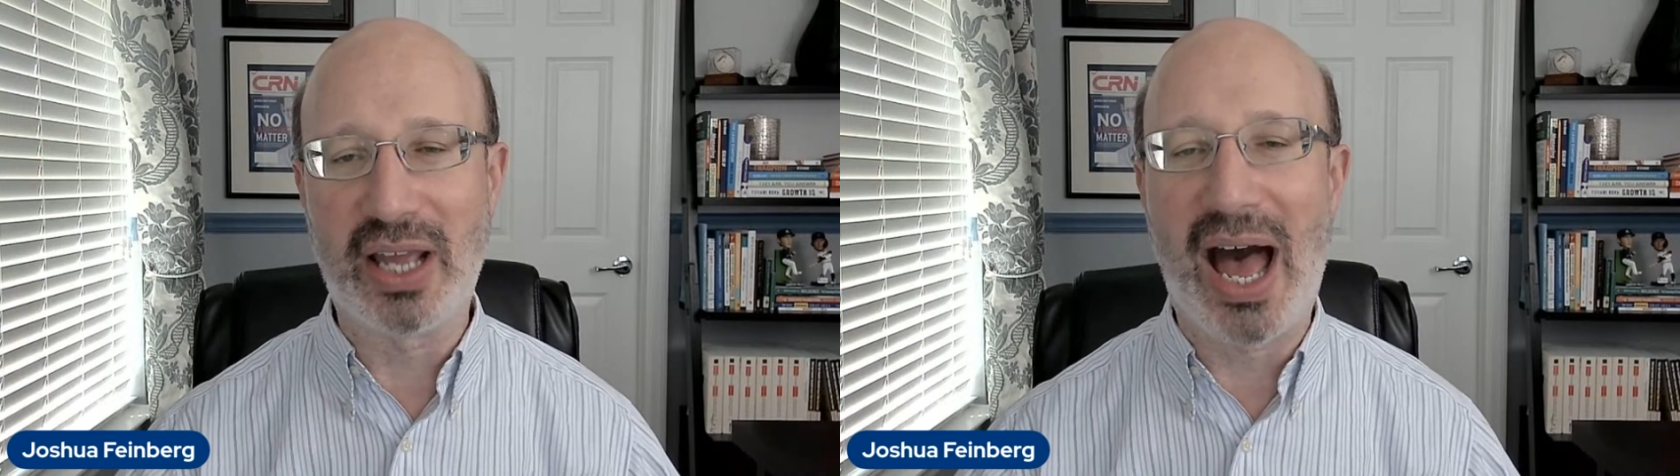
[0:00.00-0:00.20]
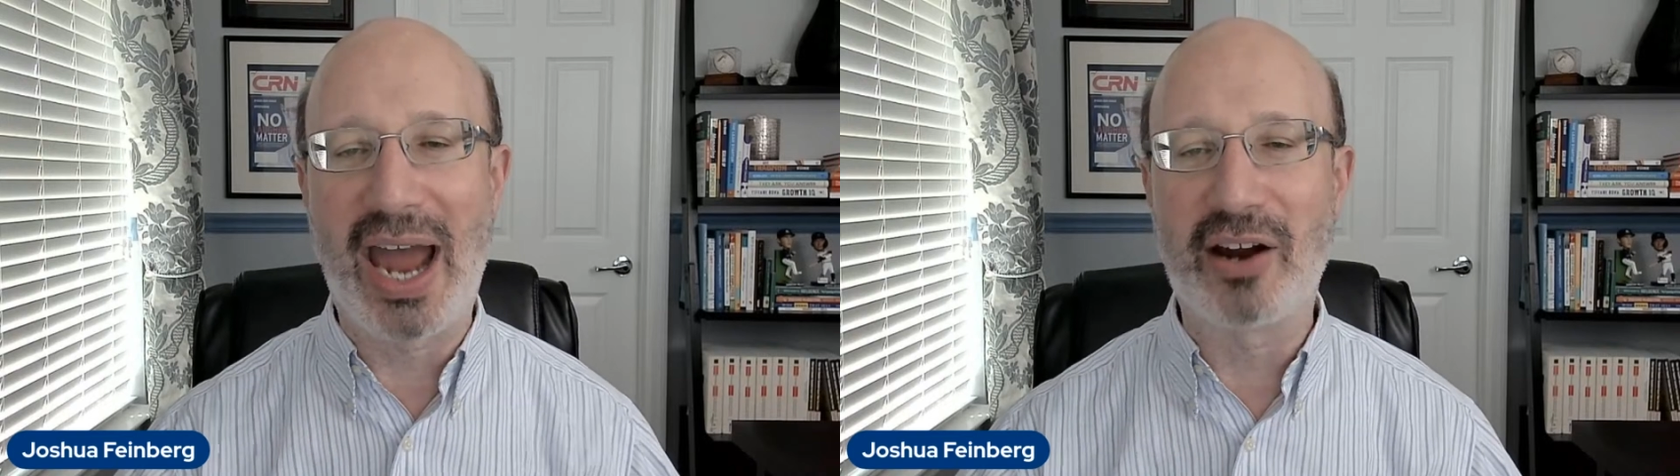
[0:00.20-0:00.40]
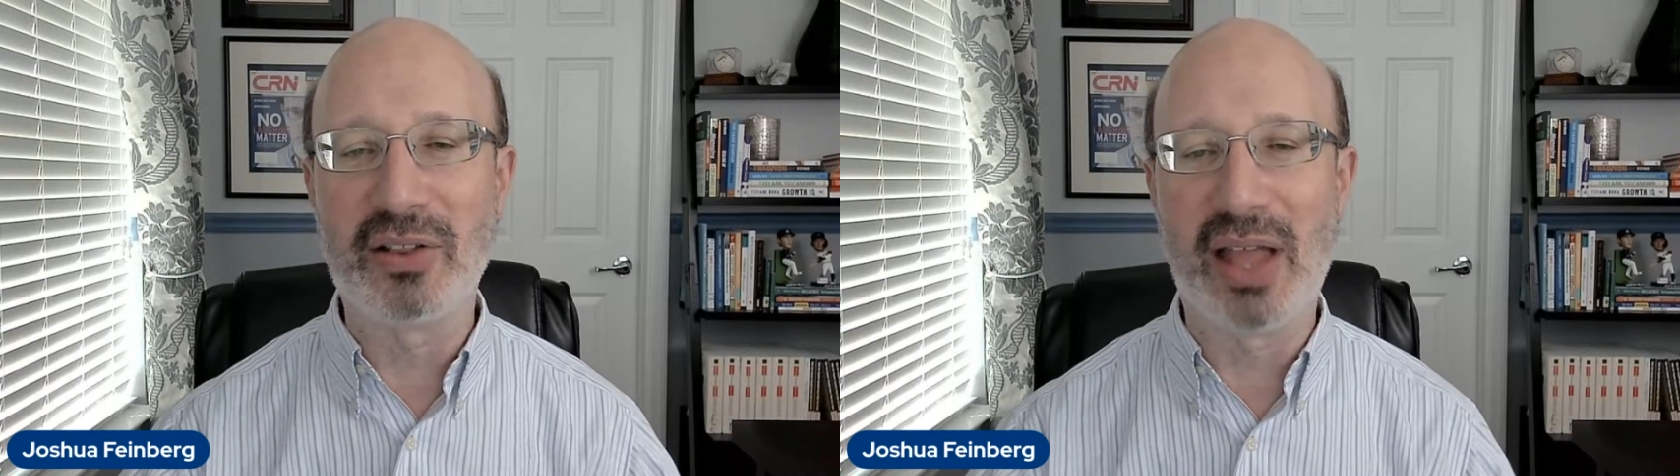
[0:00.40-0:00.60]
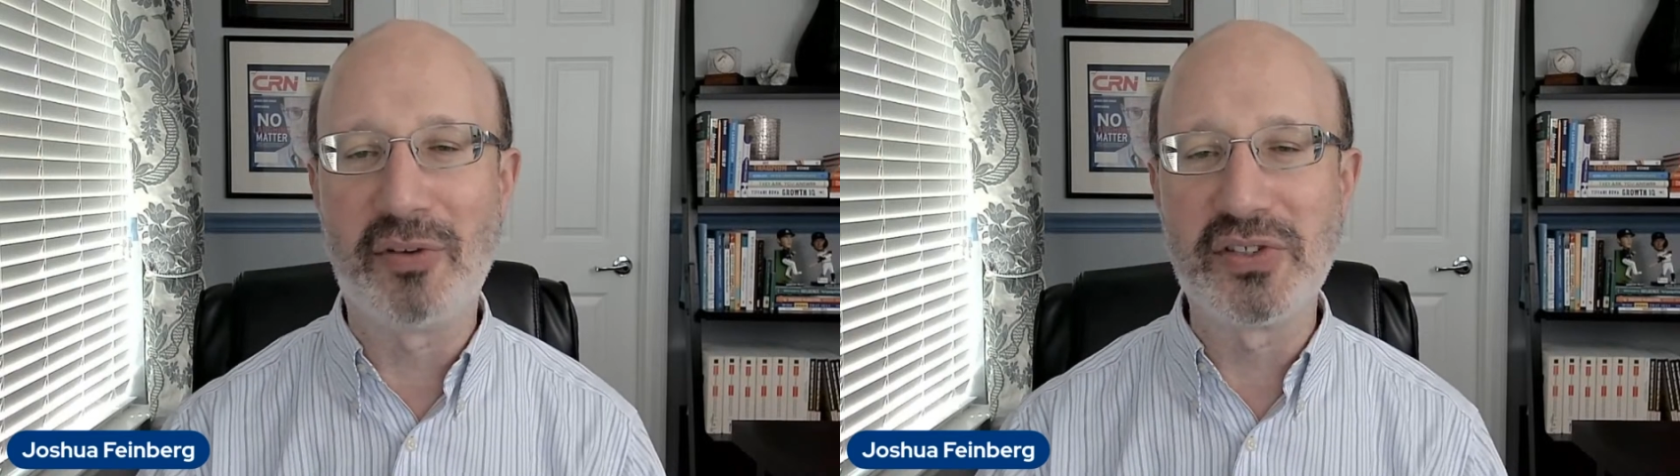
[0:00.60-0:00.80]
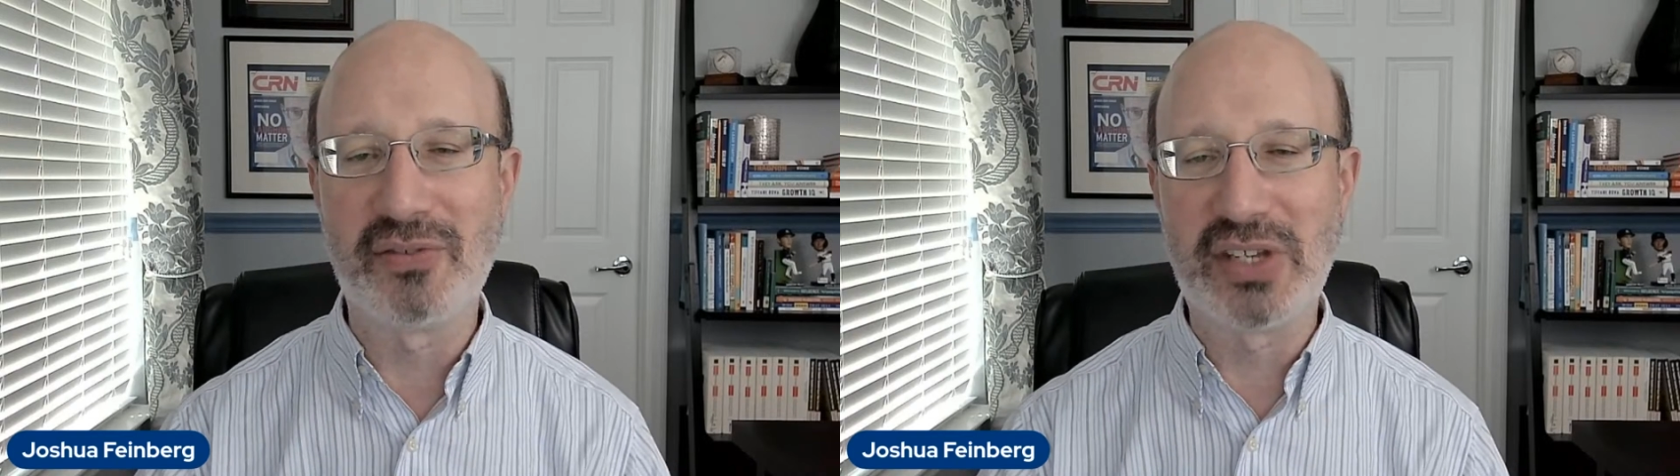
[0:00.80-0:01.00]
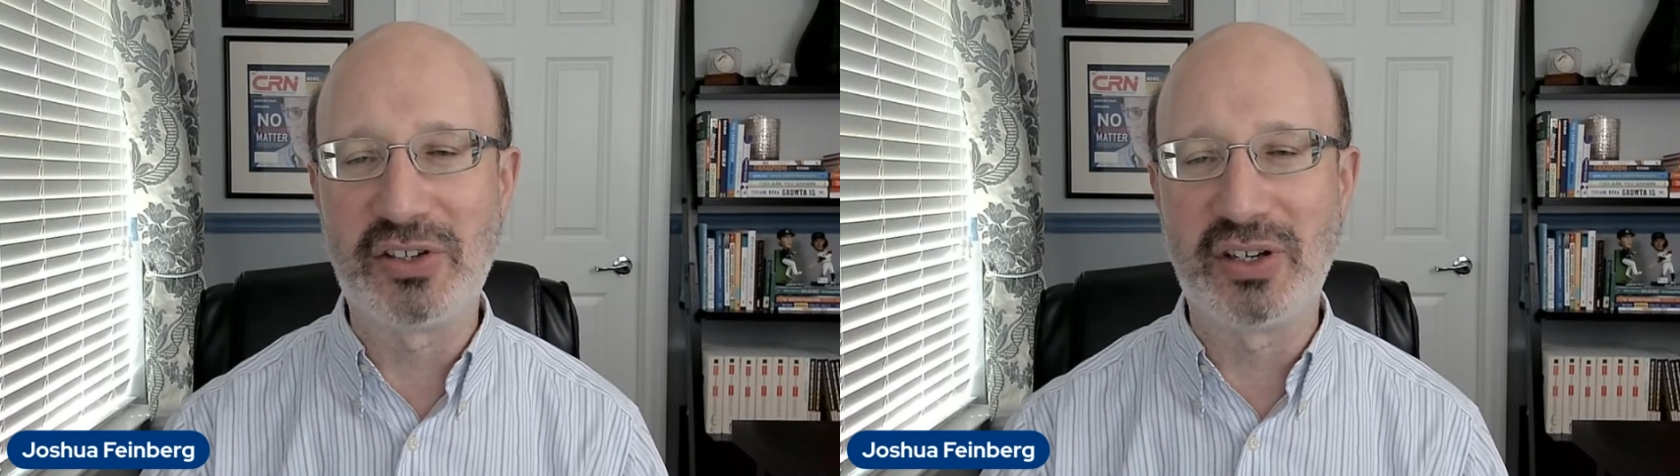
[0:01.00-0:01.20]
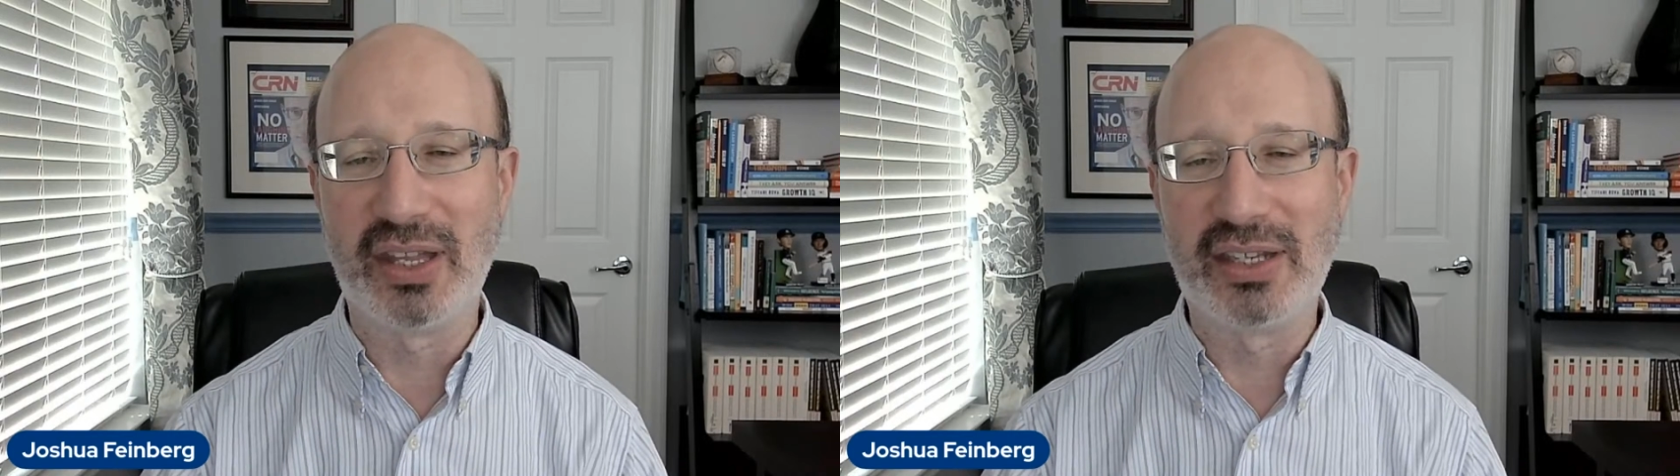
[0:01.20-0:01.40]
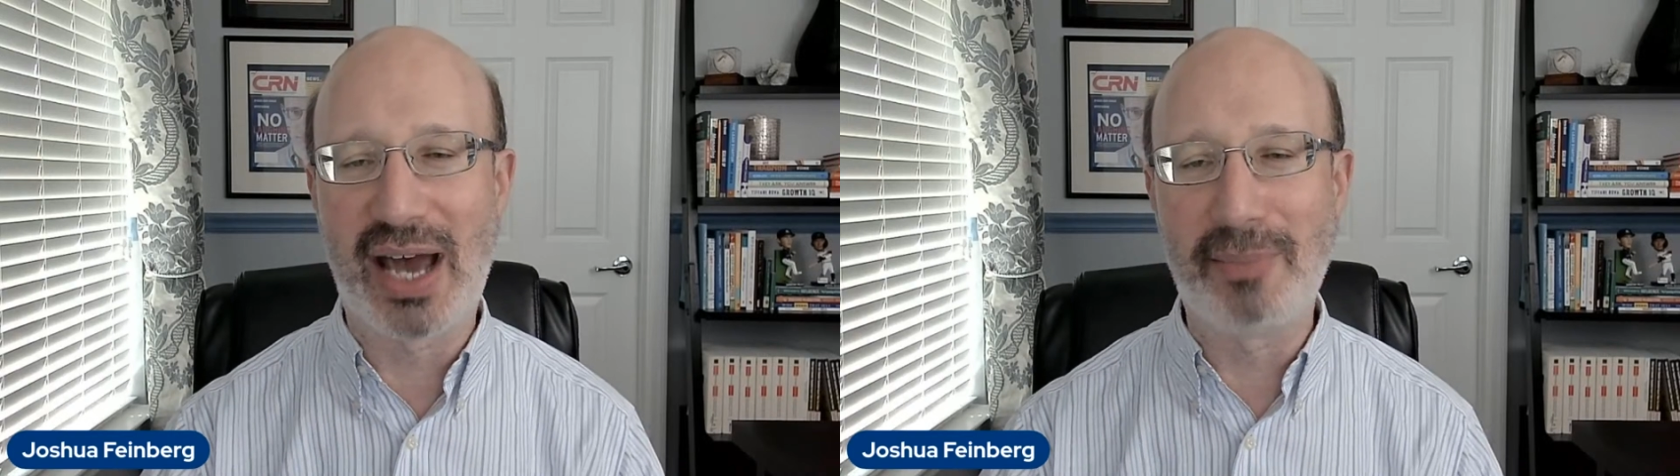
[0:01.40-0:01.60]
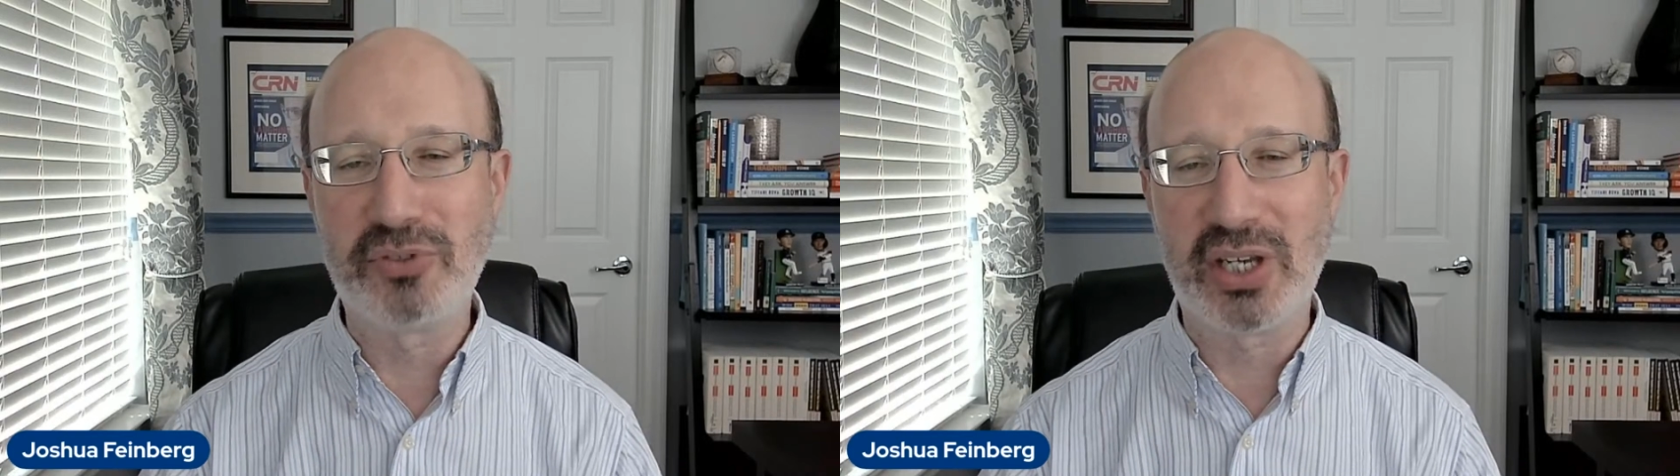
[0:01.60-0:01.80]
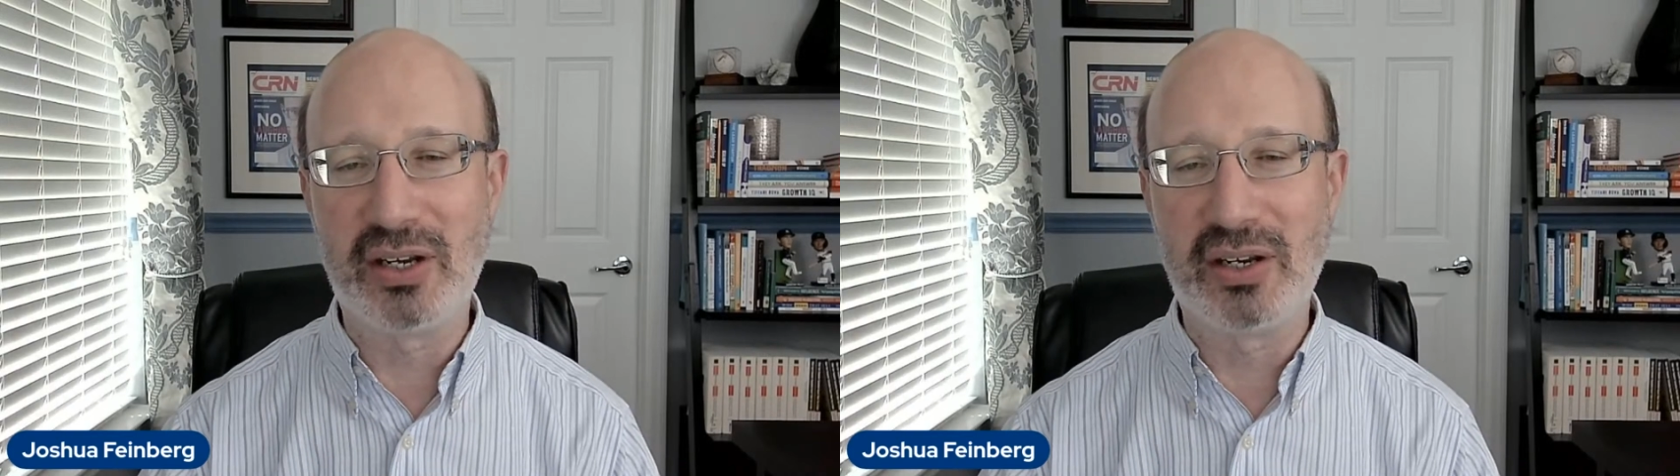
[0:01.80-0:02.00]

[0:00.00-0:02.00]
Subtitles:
higher levels of digital adoption.